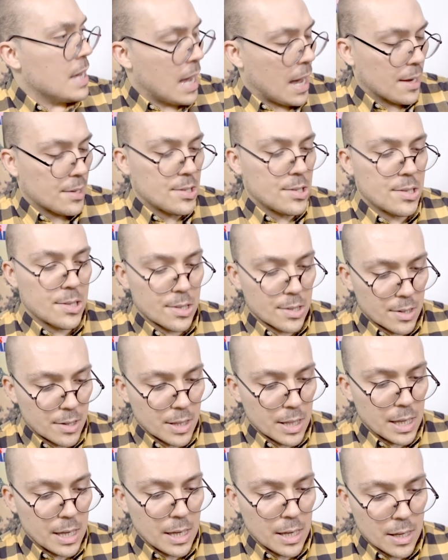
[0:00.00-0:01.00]
yes,
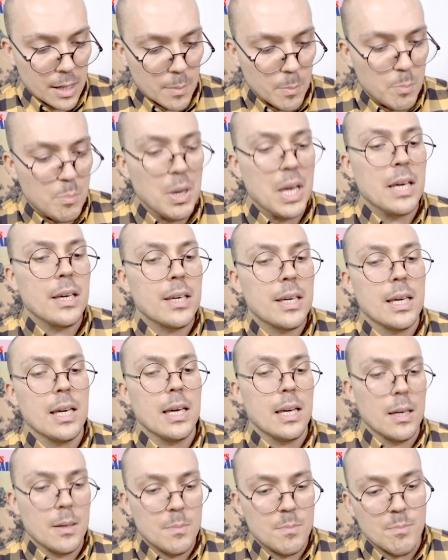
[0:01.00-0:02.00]
the
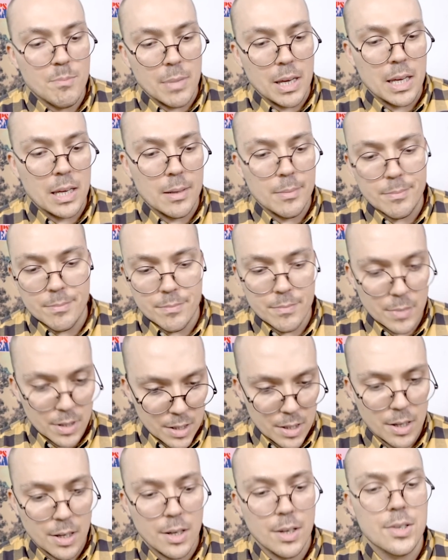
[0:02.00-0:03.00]
Binky meme,
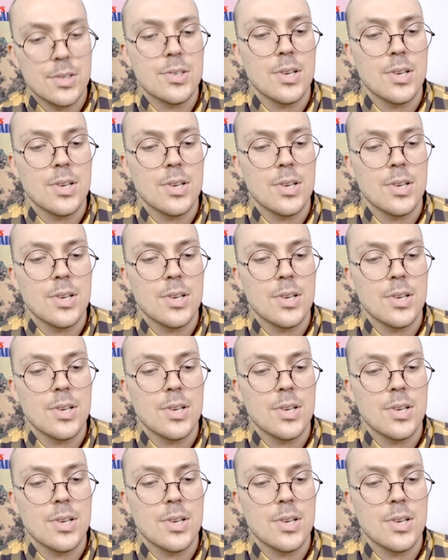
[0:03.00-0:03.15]
uh,